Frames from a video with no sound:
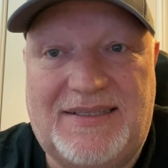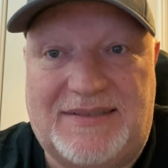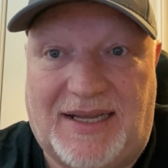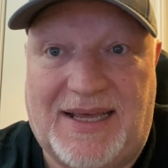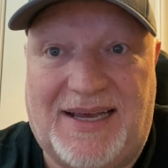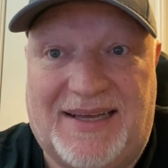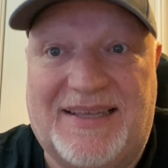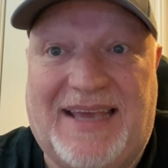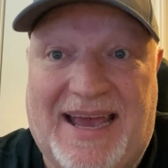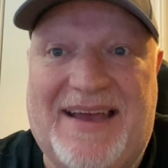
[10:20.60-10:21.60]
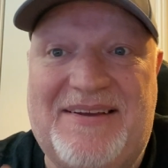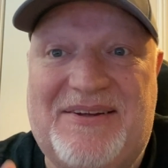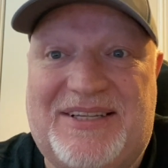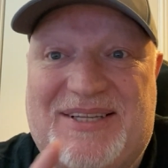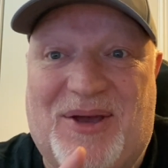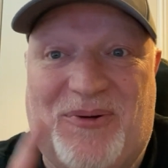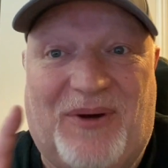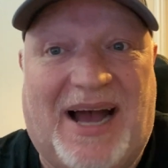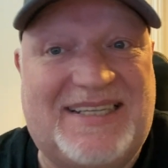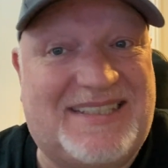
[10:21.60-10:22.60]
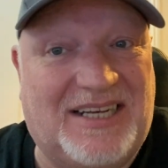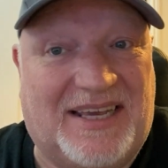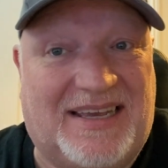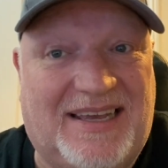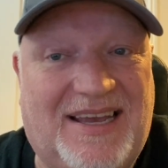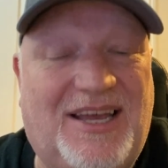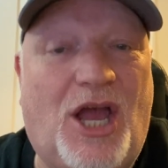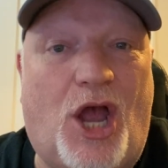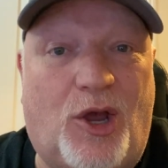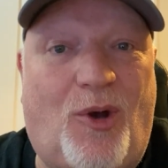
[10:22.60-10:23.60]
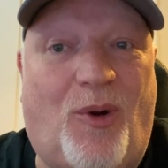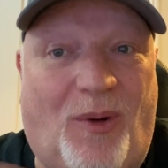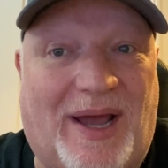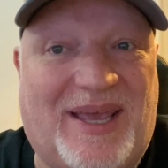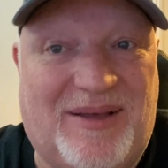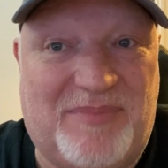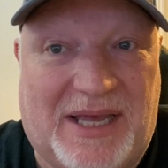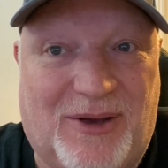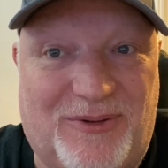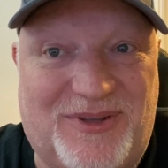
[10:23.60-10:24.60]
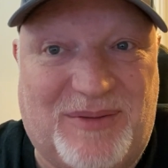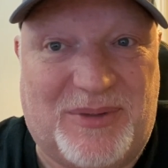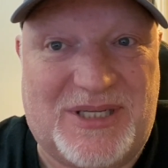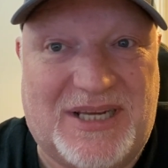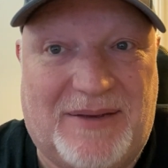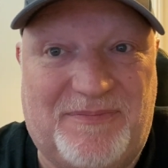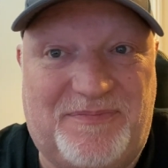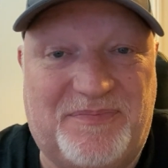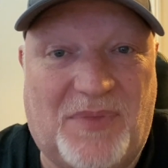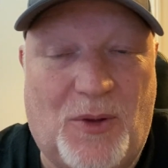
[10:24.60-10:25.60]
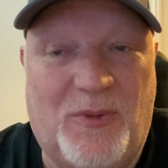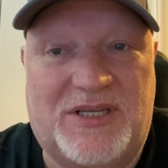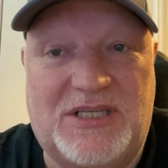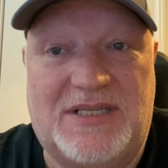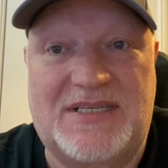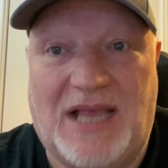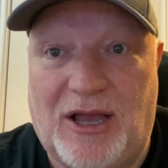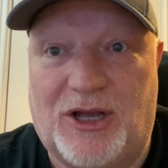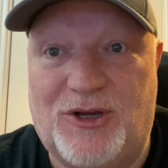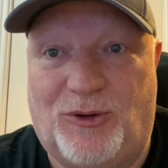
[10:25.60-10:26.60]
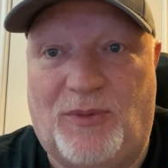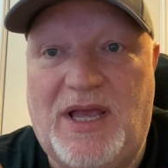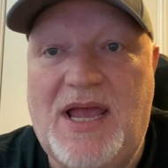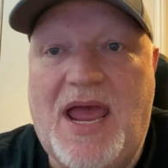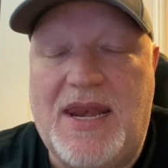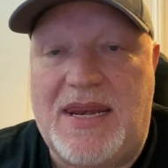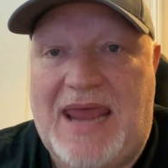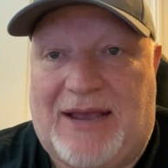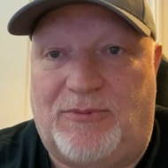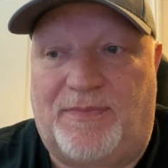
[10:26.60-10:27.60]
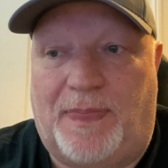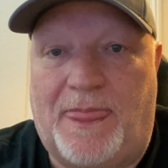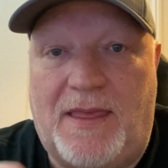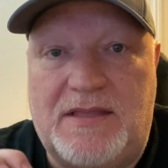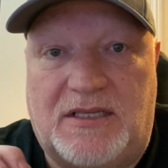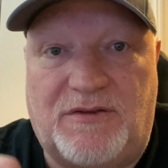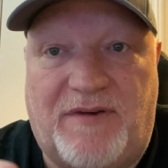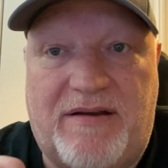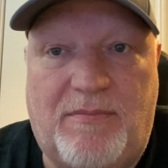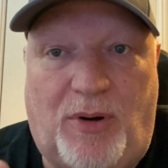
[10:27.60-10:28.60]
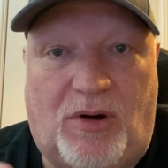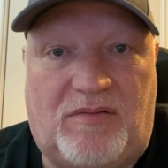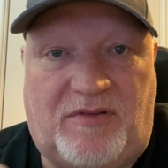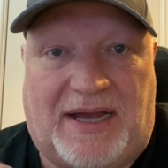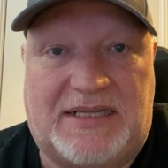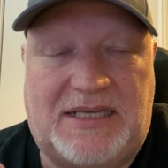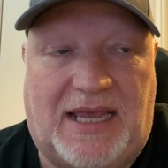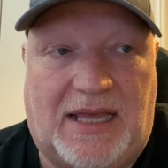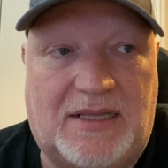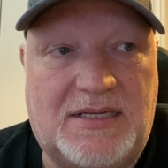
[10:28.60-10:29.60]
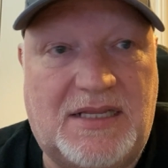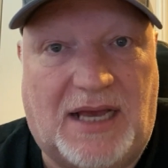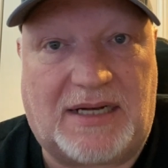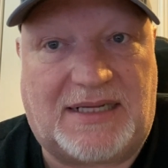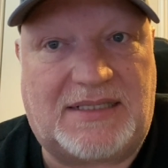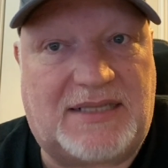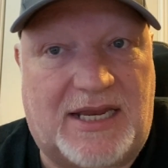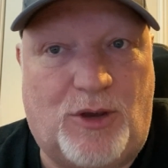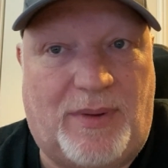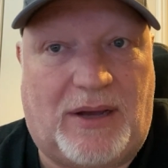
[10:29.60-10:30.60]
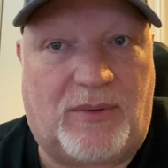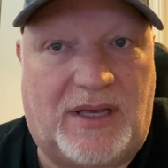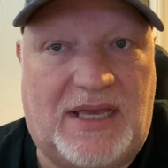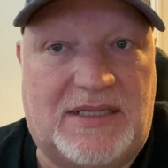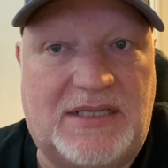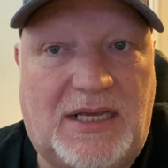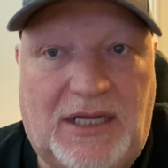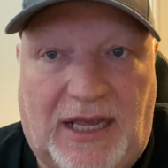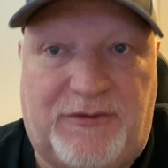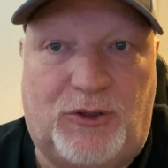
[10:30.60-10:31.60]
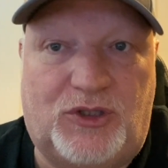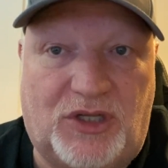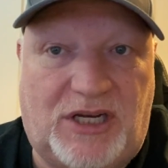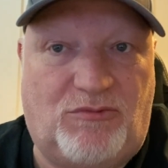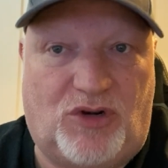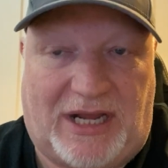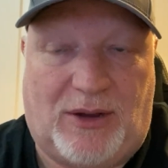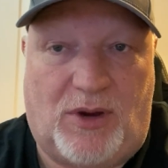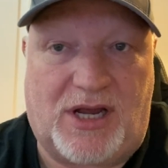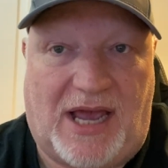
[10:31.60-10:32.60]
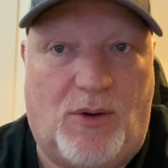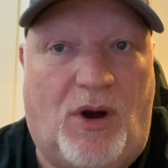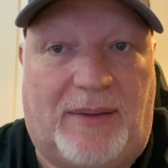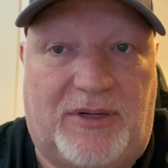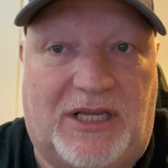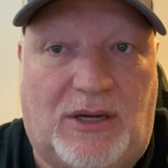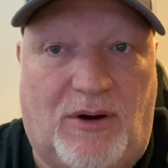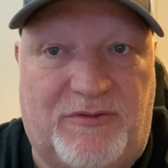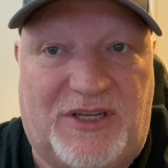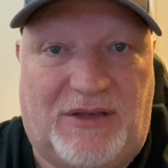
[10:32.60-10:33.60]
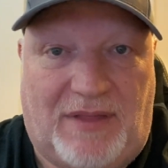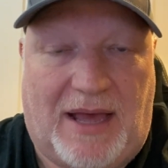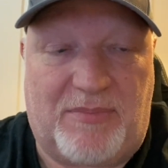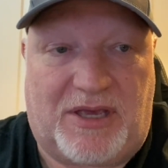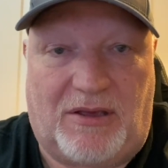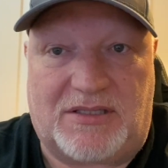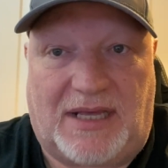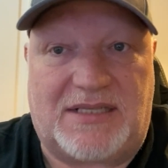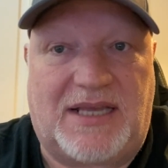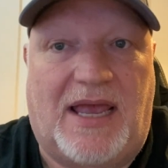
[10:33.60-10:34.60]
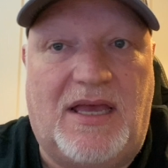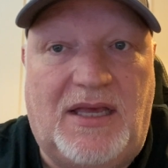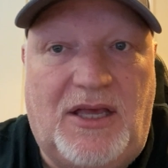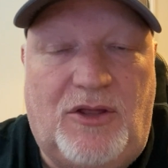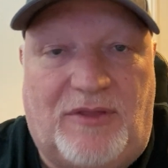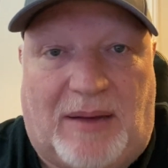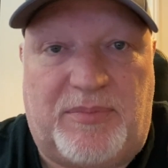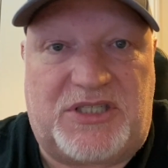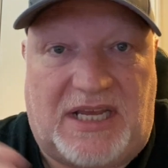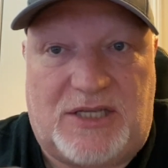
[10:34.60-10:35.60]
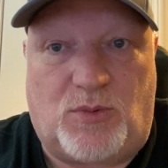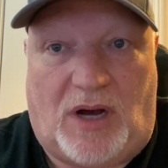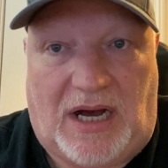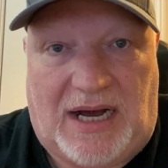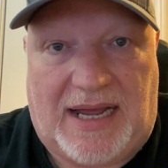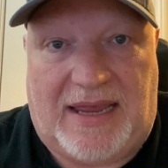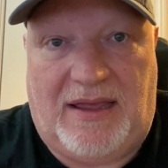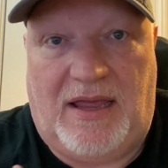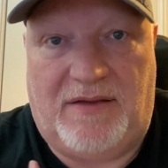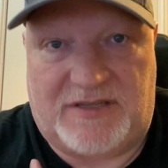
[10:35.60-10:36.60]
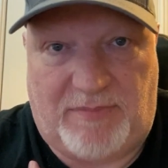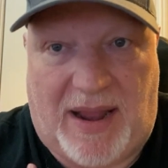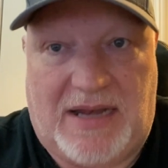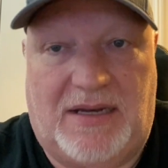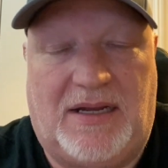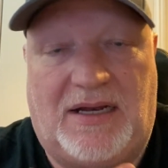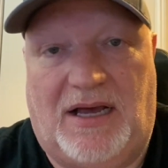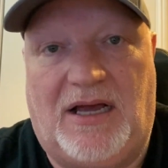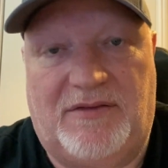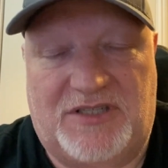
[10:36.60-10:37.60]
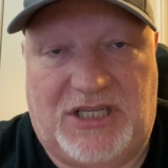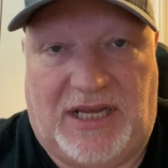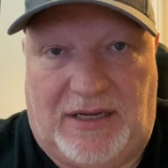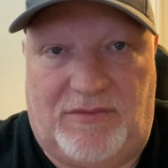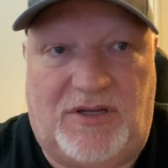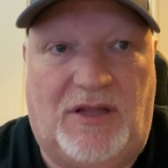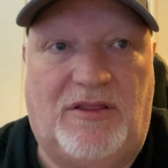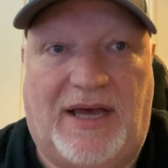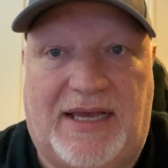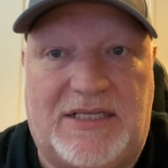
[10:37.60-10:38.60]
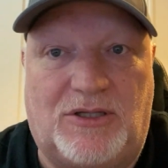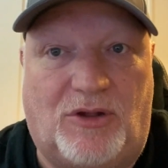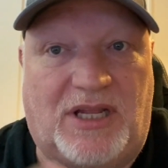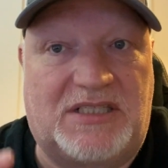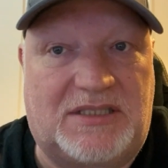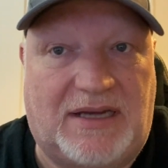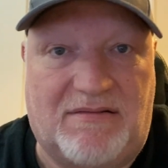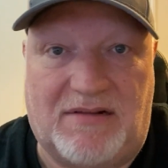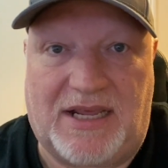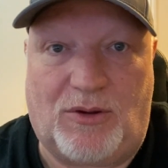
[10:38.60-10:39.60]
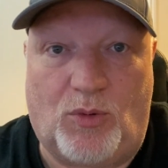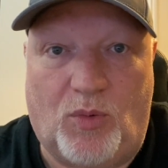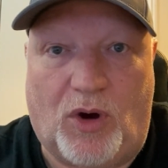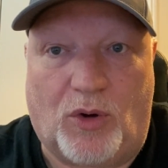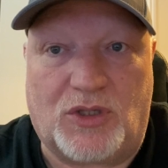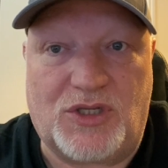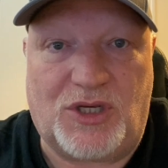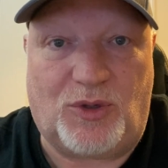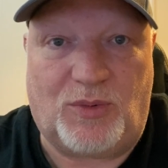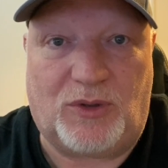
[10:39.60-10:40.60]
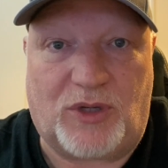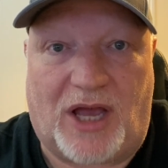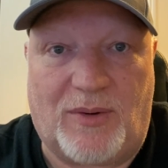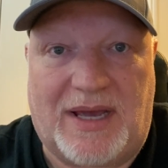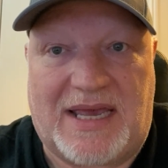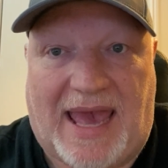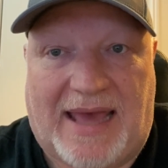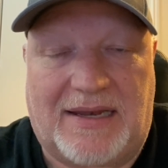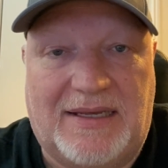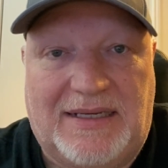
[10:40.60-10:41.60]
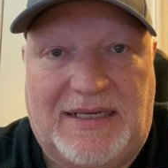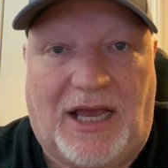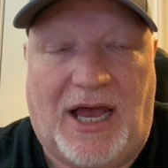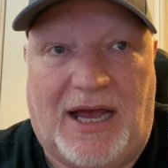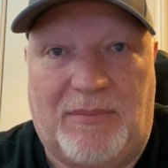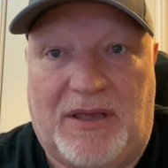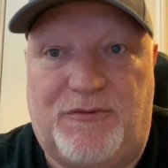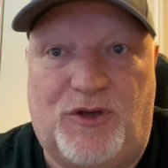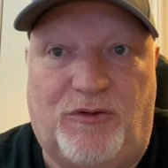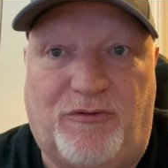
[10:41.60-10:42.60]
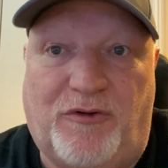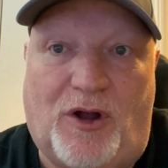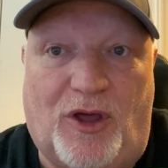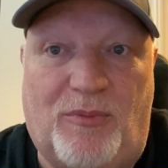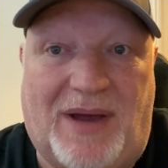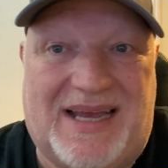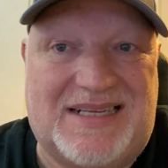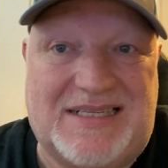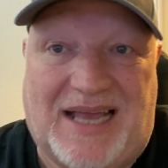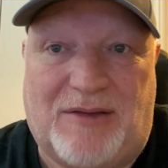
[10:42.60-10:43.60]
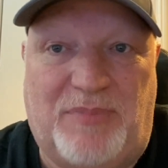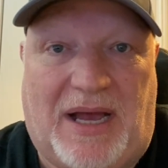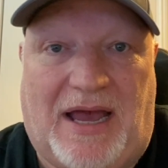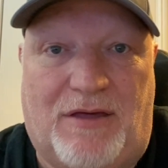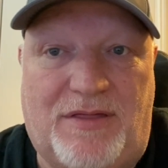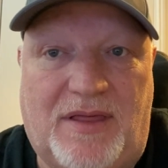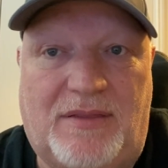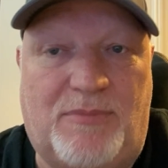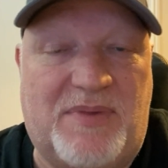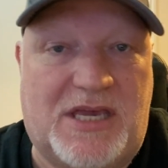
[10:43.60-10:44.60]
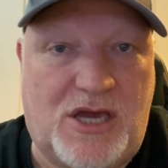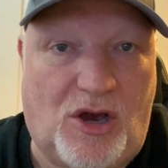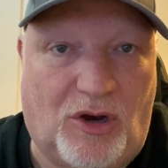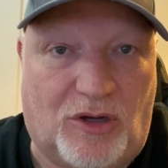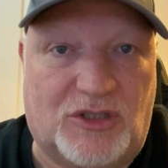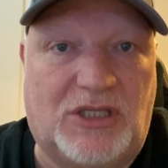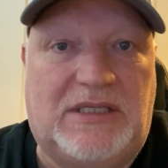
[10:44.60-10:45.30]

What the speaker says: Ta-da! Yeah, so actually quite a bit under budget, which is cool. Now, there's a very important fact here that I need to tell you about is if you suddenly run out and go, oh, I'm going to go off and do that because that's it. That budget is what I have spent and I've achieved. That is not necessarily what you will go and get if you follow my exact path, because